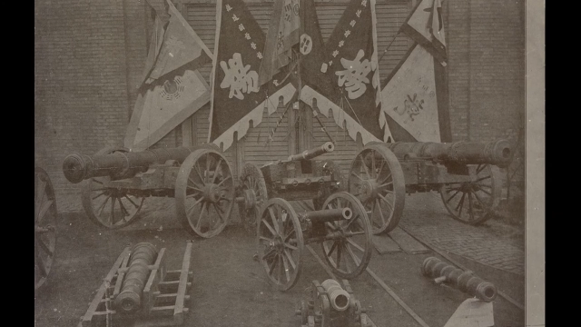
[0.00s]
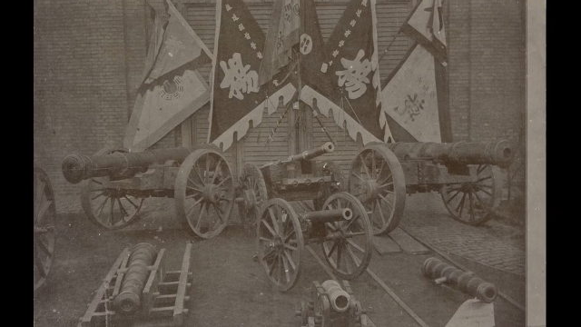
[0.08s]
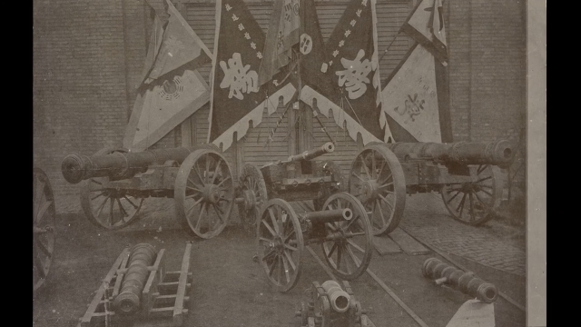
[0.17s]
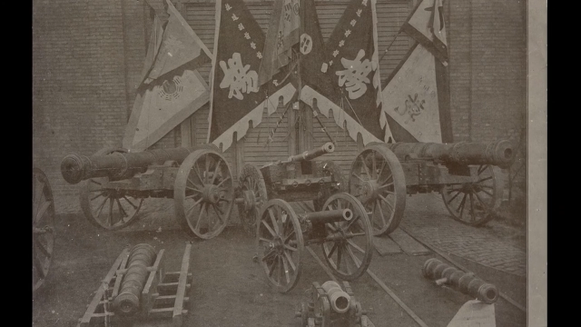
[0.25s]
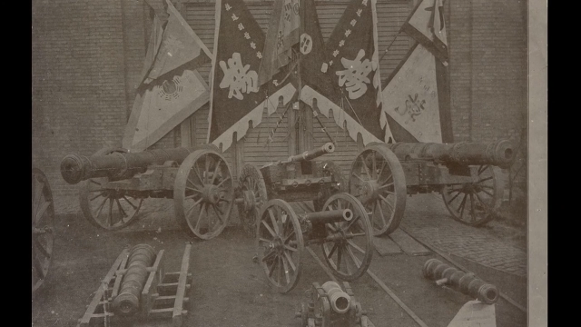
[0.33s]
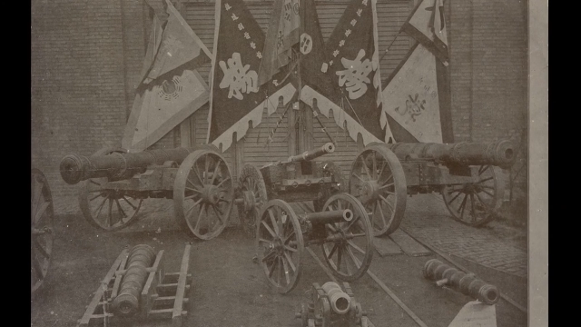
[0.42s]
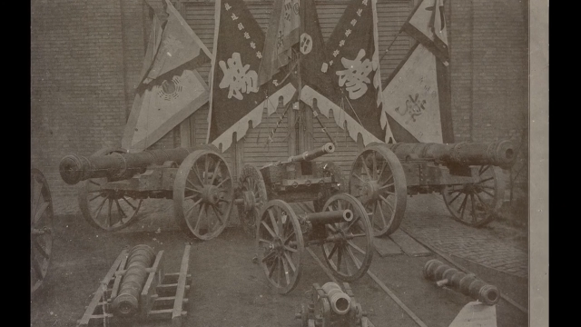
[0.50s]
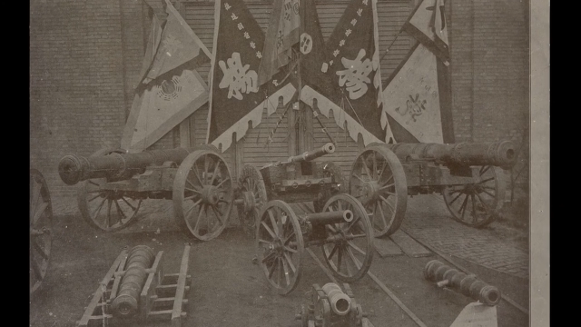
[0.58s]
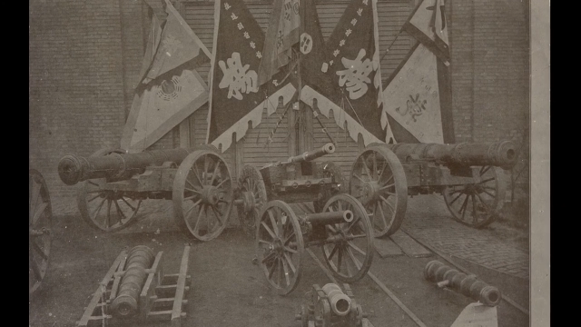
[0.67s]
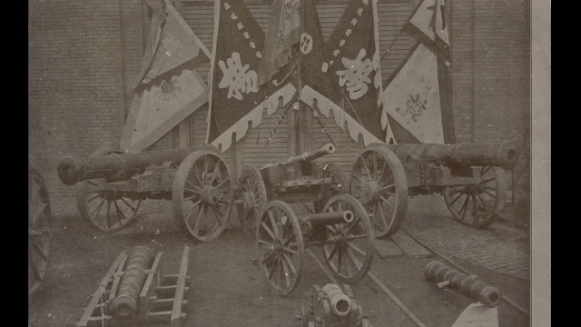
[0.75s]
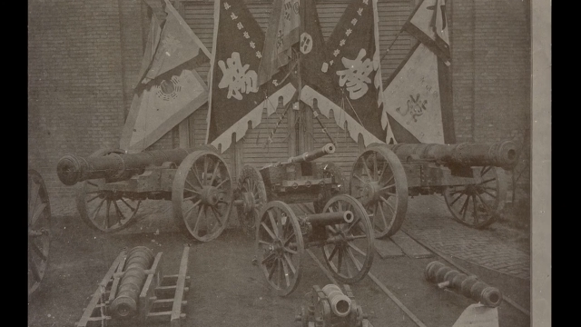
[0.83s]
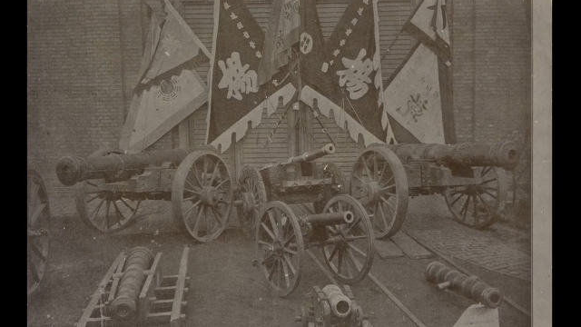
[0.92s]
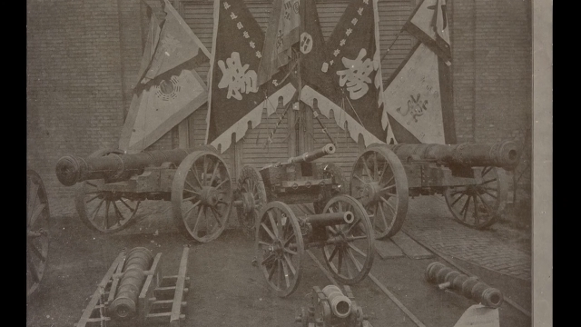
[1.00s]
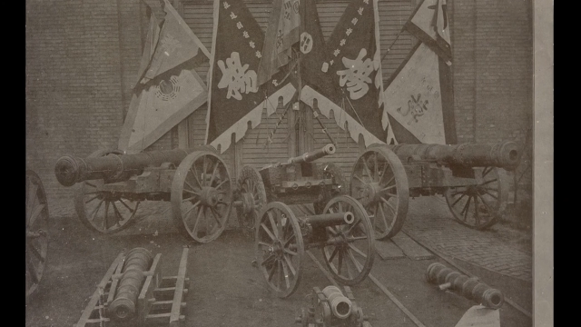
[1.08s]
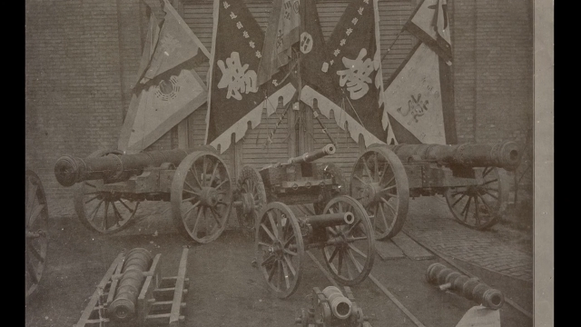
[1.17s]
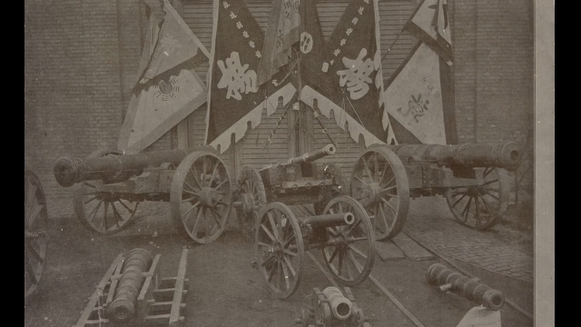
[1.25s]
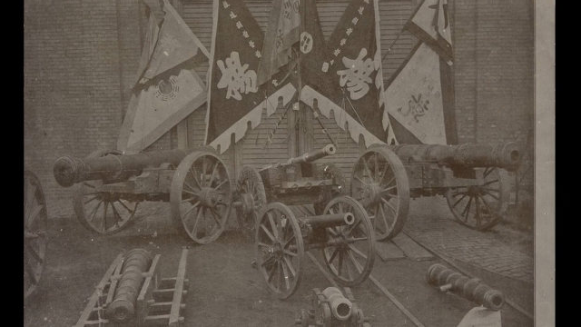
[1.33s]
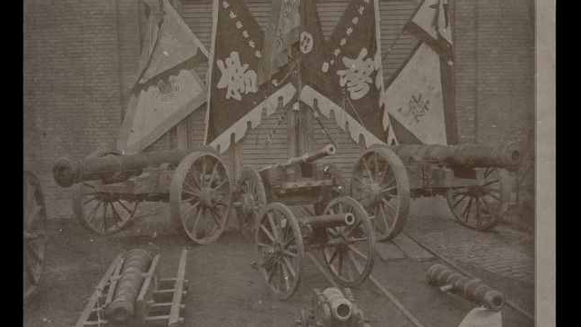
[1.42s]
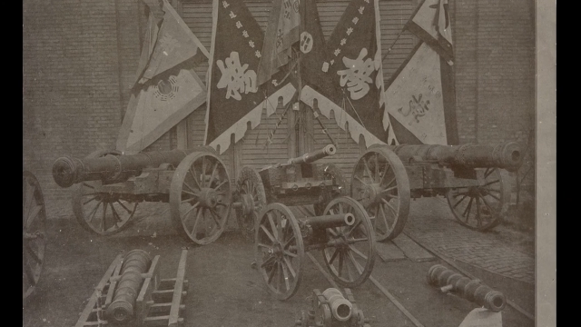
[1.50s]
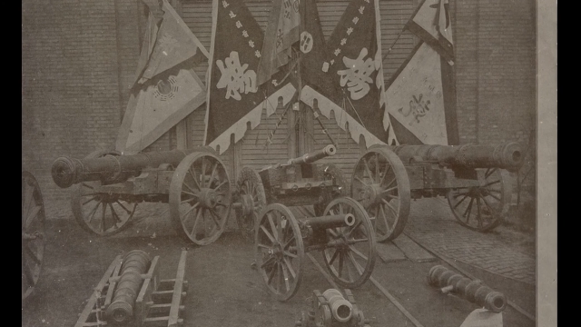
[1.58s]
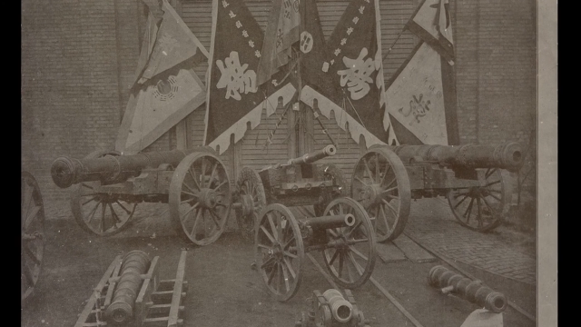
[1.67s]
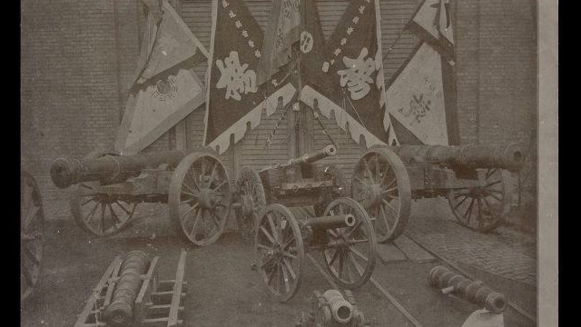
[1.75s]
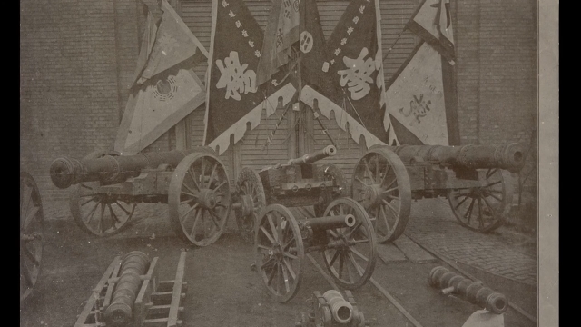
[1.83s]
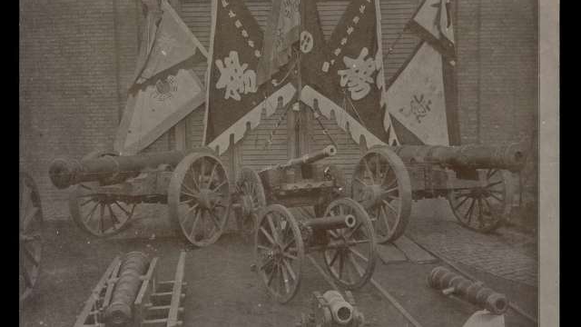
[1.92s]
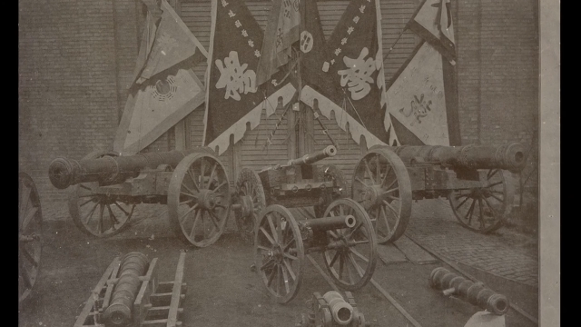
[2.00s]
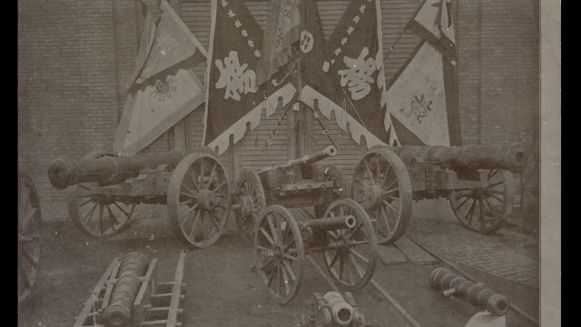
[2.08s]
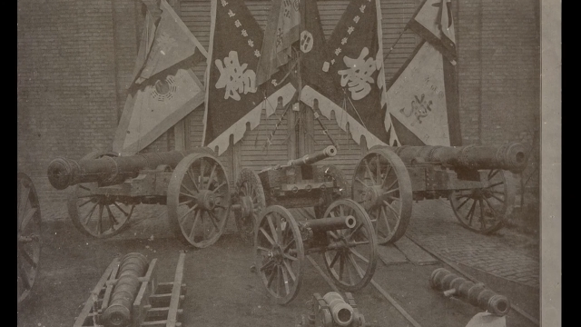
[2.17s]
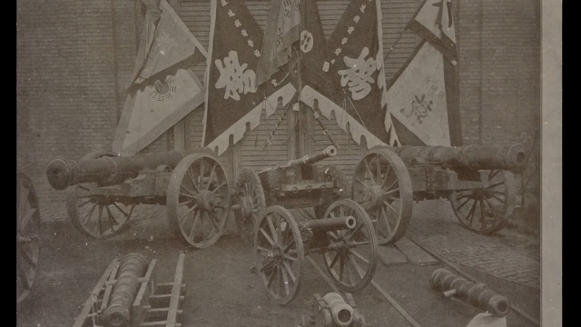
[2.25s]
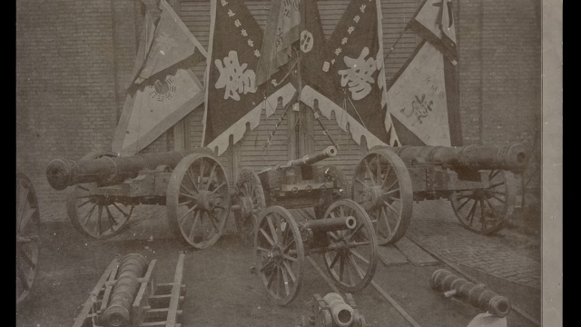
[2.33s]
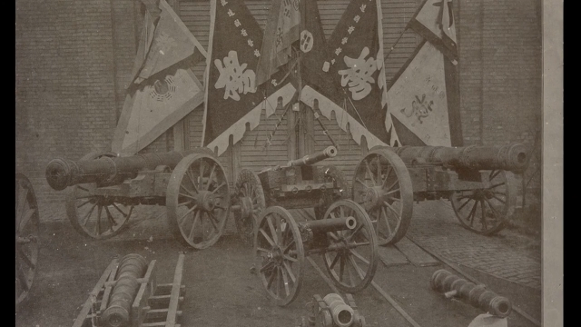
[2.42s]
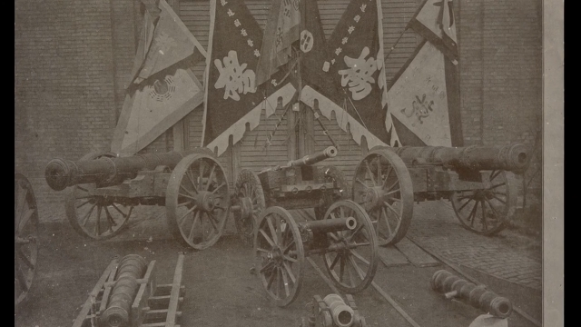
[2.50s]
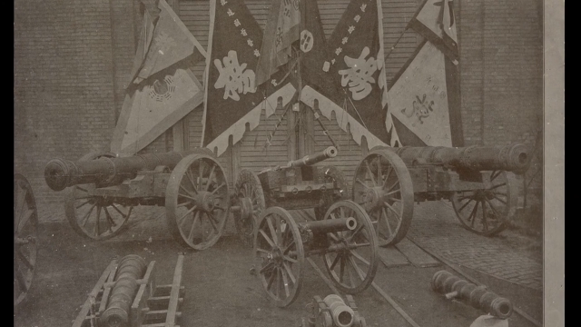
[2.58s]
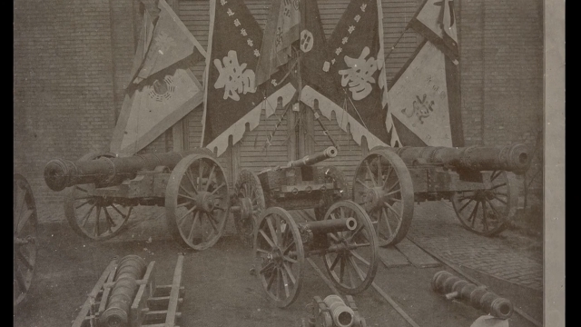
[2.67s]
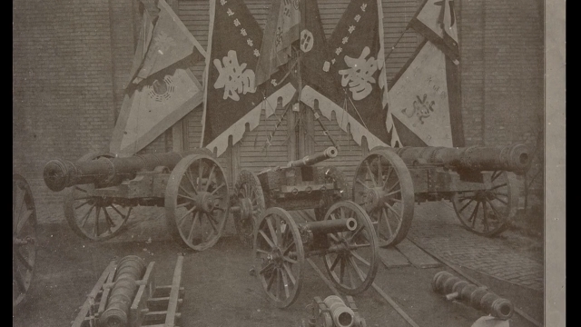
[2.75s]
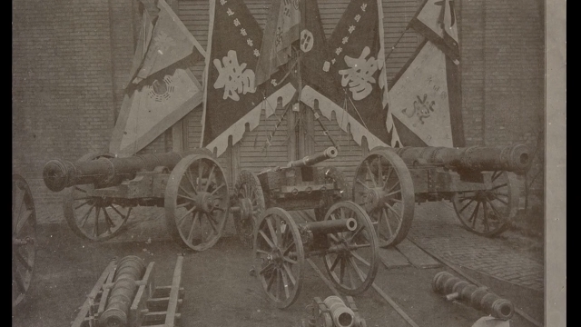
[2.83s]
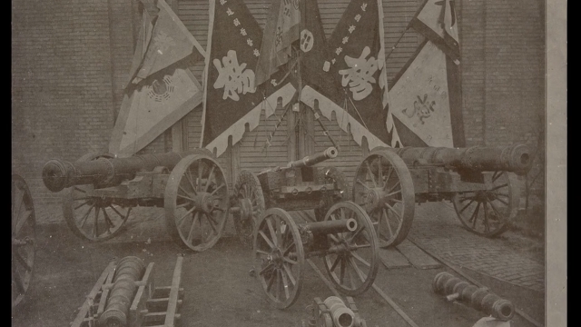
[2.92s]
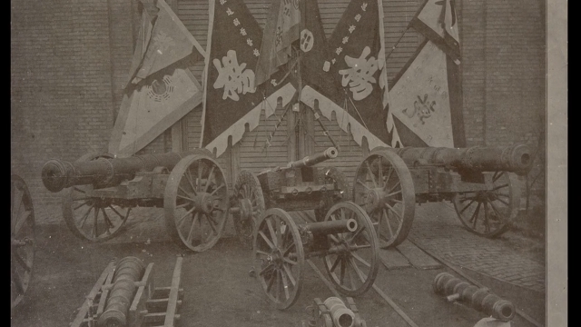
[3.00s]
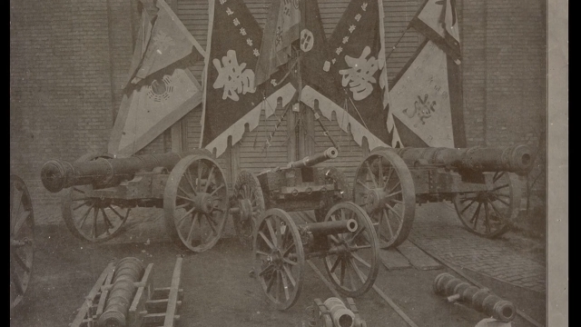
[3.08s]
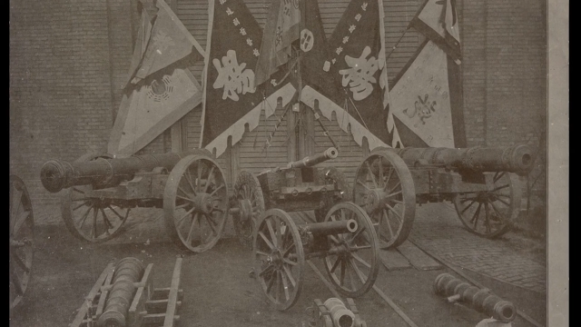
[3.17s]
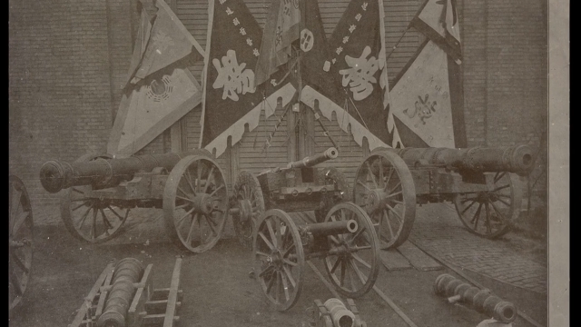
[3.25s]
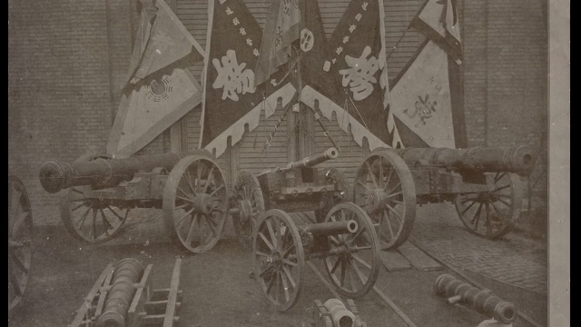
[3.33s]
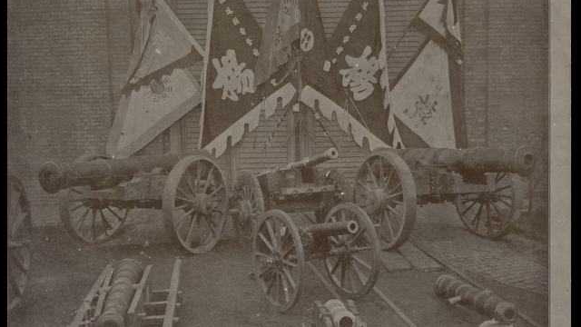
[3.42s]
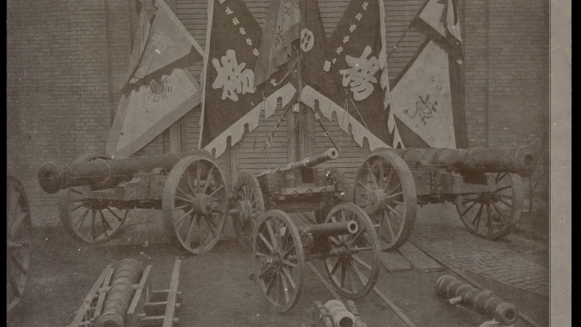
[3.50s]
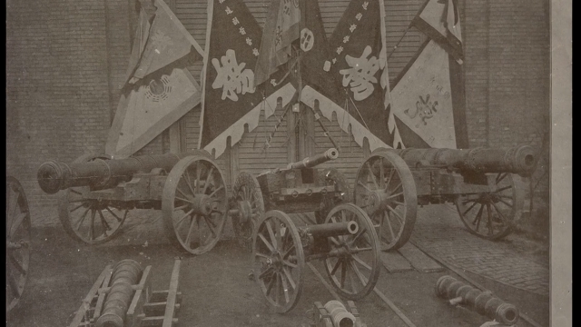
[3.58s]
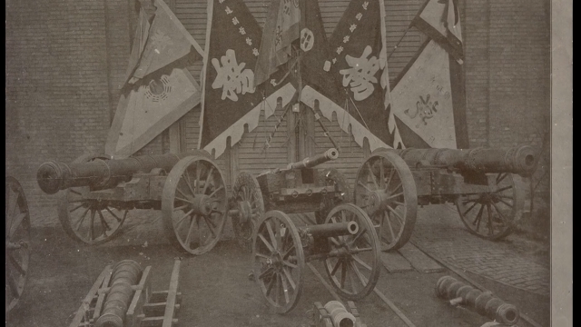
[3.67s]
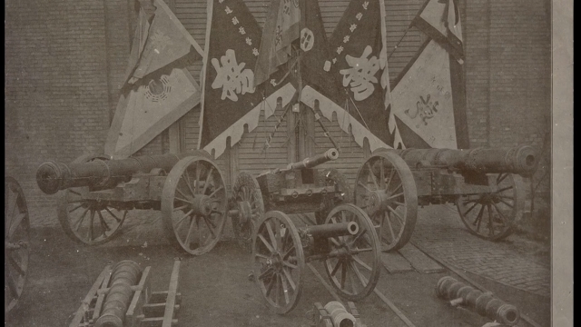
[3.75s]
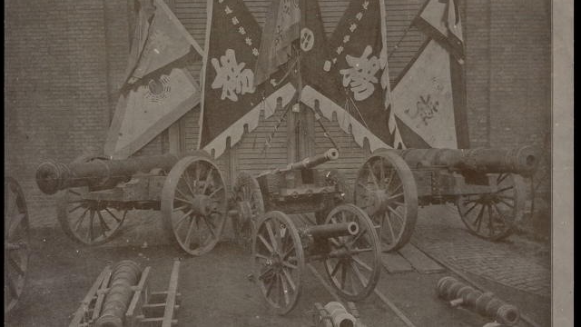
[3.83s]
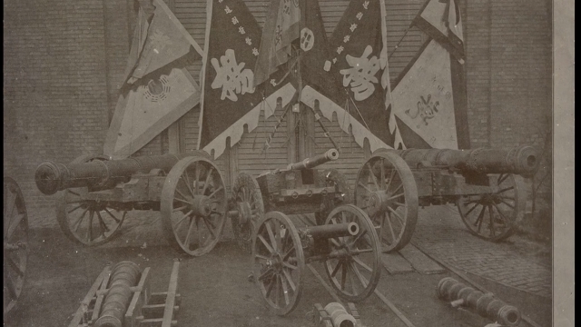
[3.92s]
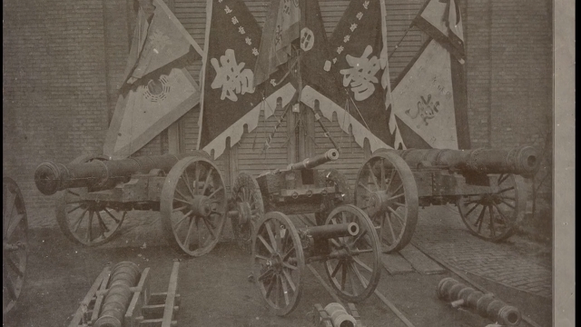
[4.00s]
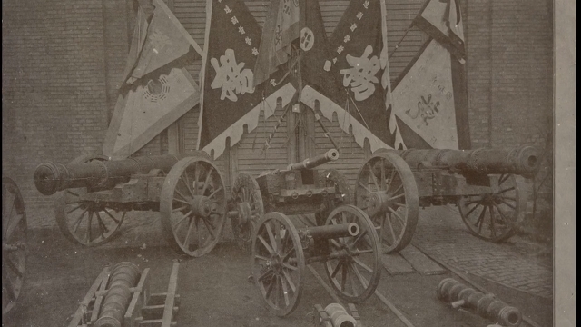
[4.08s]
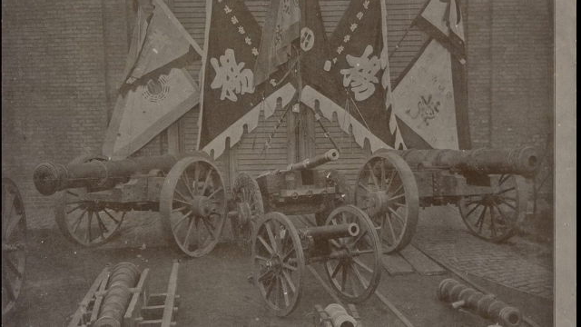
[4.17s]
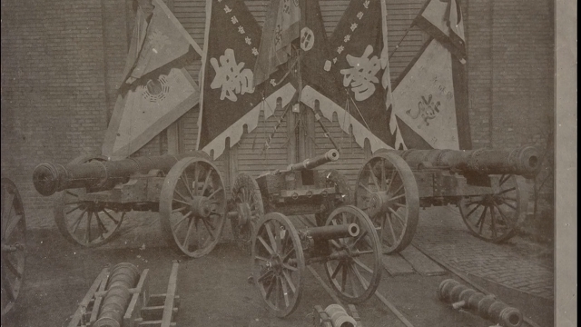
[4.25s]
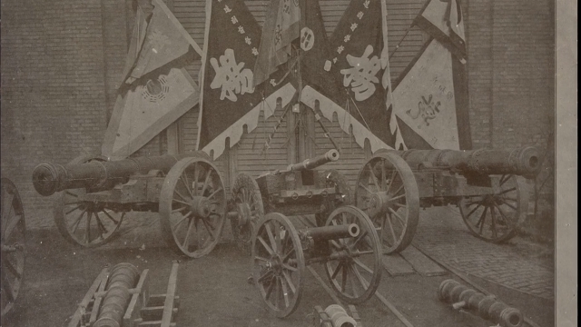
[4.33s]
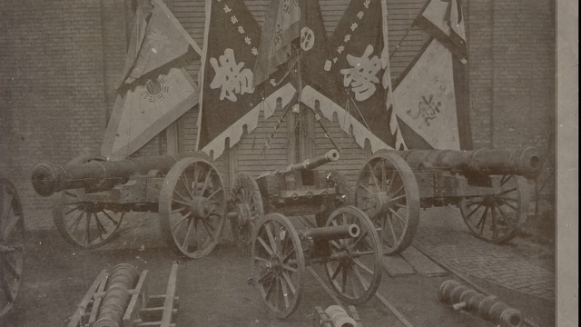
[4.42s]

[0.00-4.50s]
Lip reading: No face is visible, so there are no lips to read.